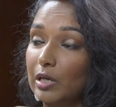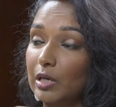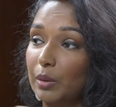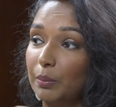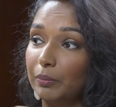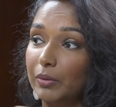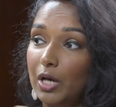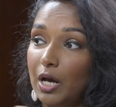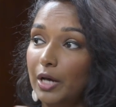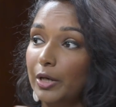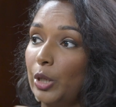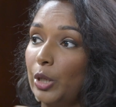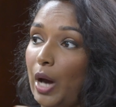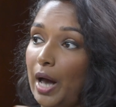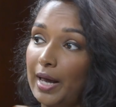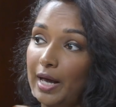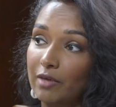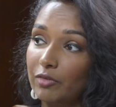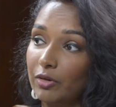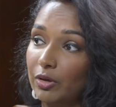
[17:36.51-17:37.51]
you know,
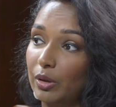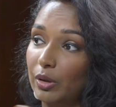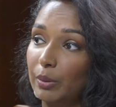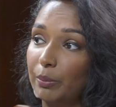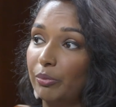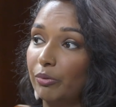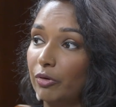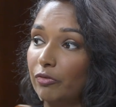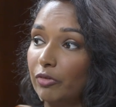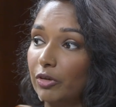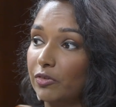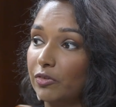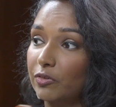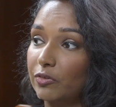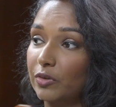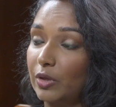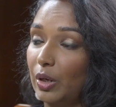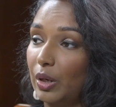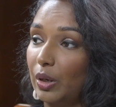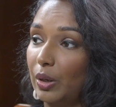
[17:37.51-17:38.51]
I have a
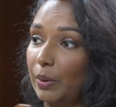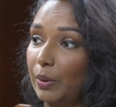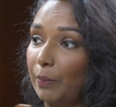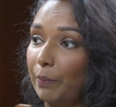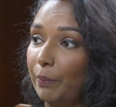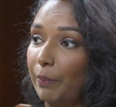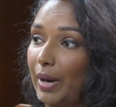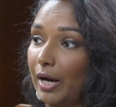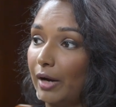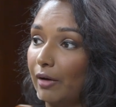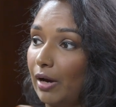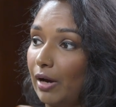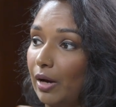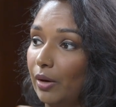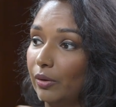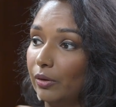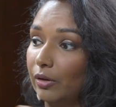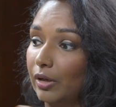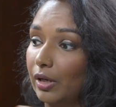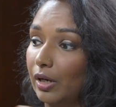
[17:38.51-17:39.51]
previous
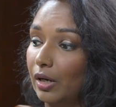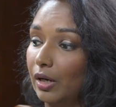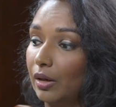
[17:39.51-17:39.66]
background,